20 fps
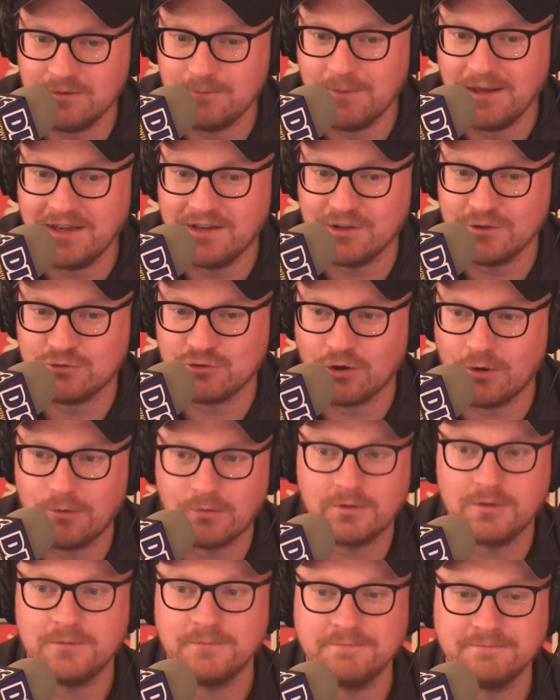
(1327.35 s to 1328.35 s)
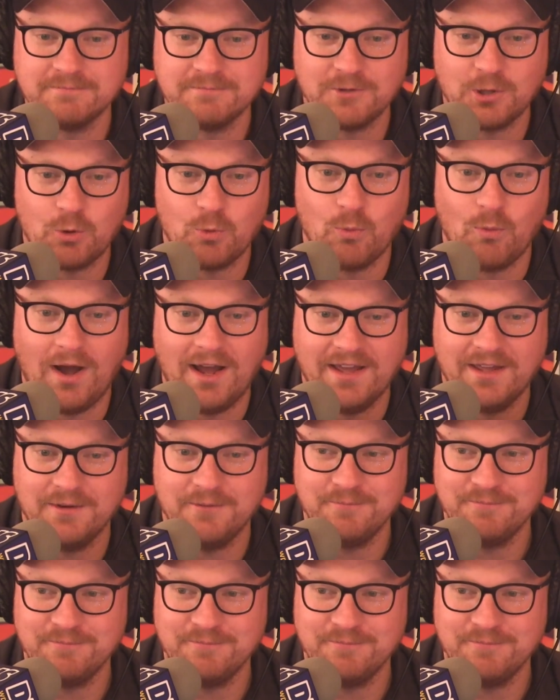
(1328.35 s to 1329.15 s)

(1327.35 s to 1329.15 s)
did make a joke, quiet.